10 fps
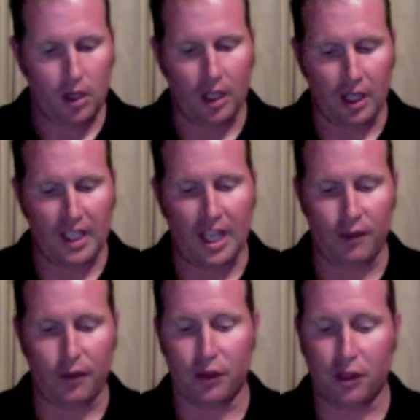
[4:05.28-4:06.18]
and account
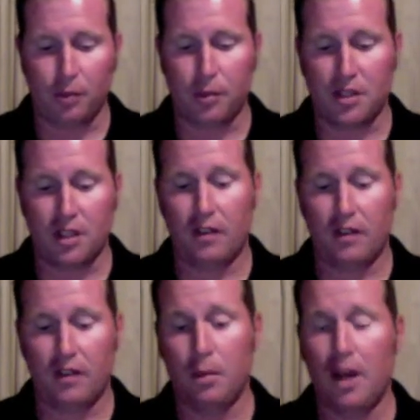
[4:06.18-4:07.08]
for 30% of their
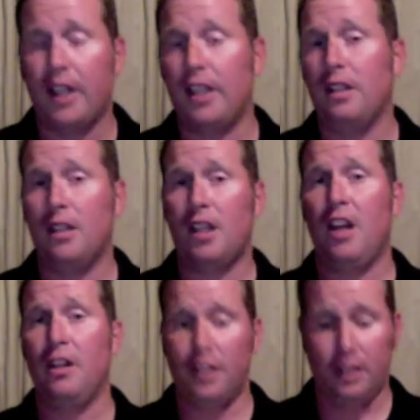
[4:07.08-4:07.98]
body
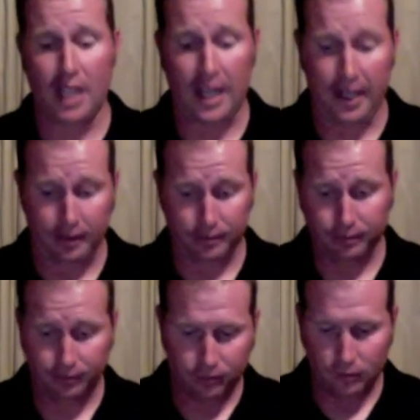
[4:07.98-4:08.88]
caloric diet.
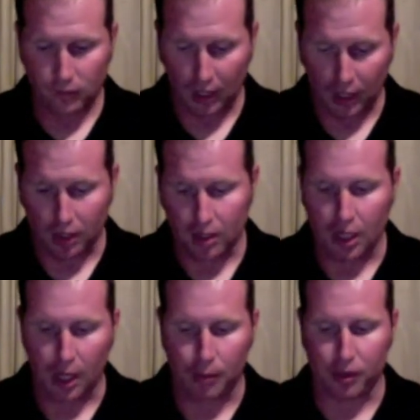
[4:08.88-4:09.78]
A
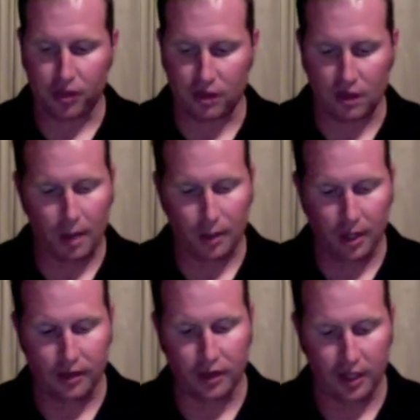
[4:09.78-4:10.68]
person's
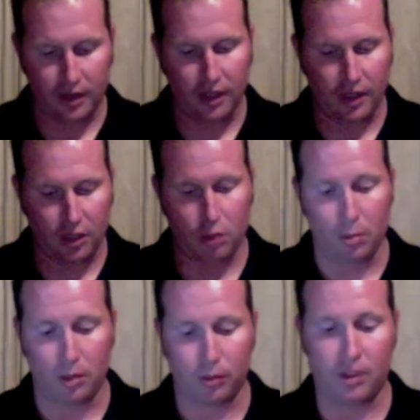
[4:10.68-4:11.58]
carbohydrate intake should be
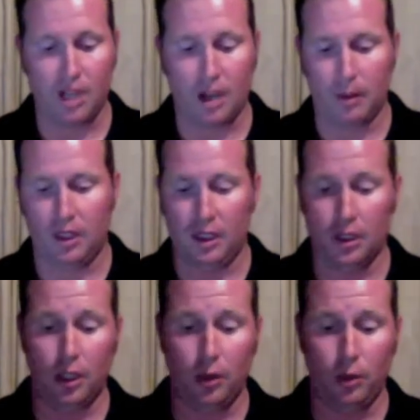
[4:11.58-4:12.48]
predominantly
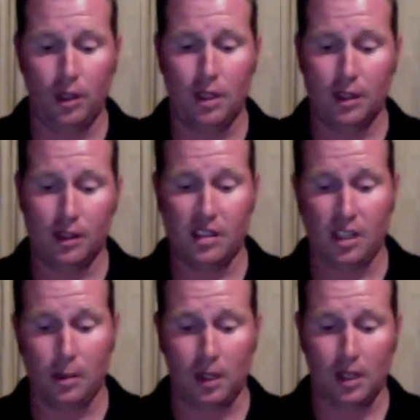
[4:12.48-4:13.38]
low
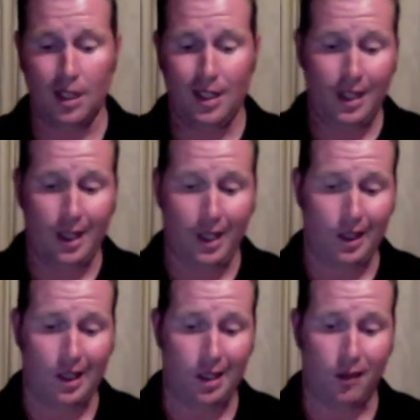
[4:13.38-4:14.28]
glycemic and
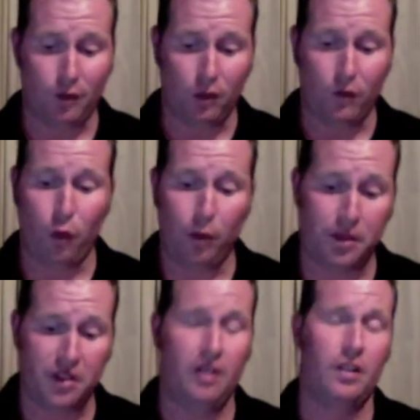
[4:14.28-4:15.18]
account for 40%
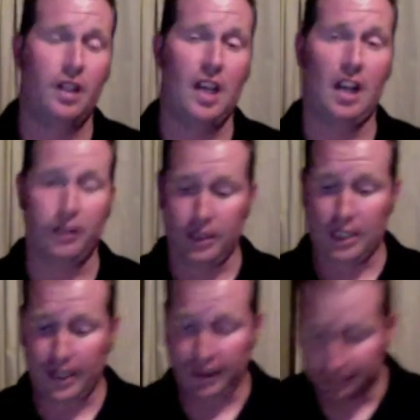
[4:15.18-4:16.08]
of the caloric
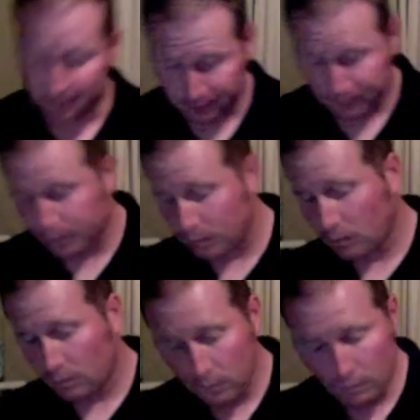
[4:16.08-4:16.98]
diet.
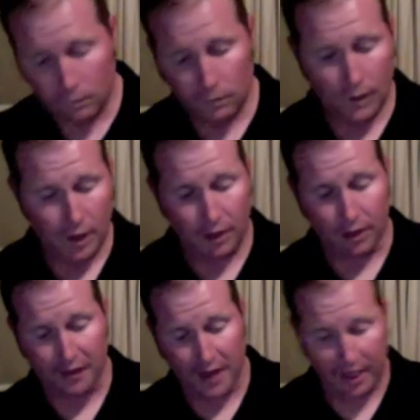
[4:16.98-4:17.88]
The
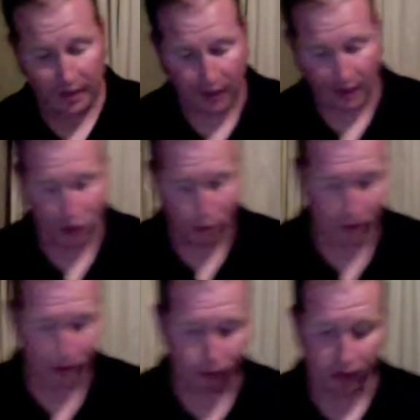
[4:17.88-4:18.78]
fat intake should be
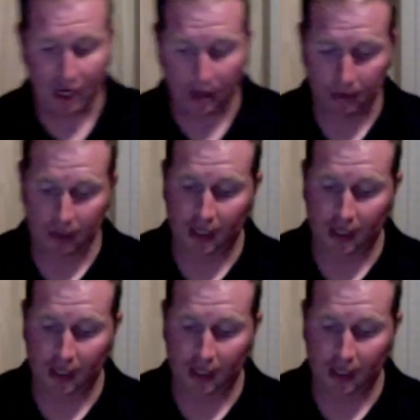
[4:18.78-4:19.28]
predominantly